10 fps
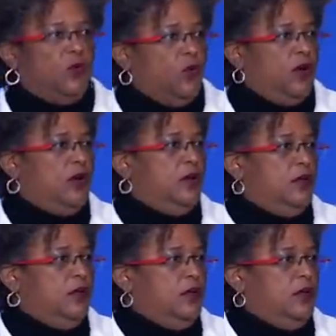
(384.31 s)
world
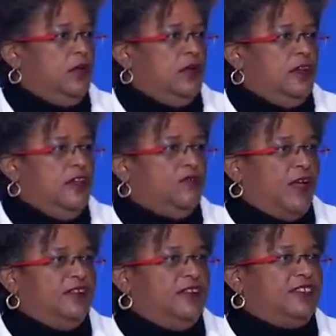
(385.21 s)
live
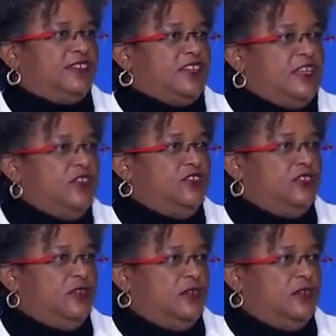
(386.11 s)
under siege